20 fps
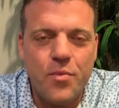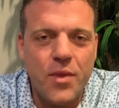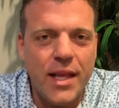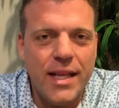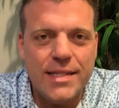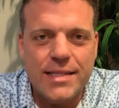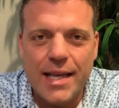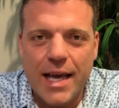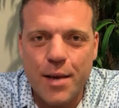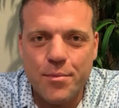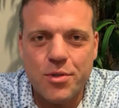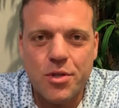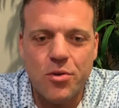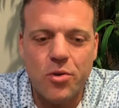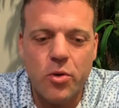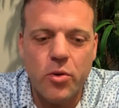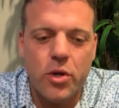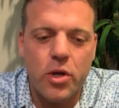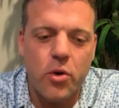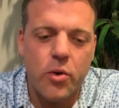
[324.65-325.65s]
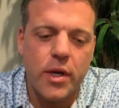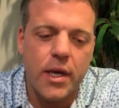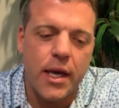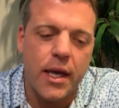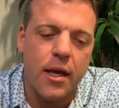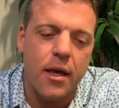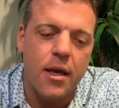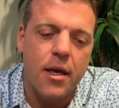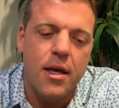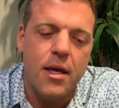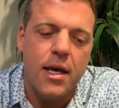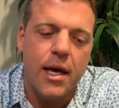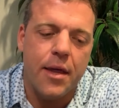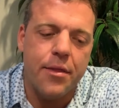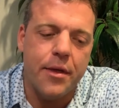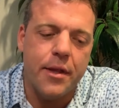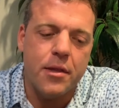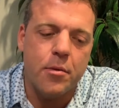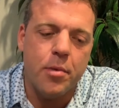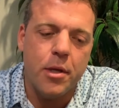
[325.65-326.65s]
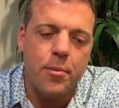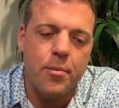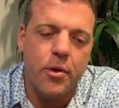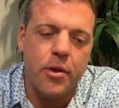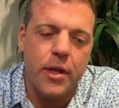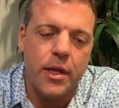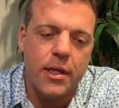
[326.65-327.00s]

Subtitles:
It's absolutely okay. I think the people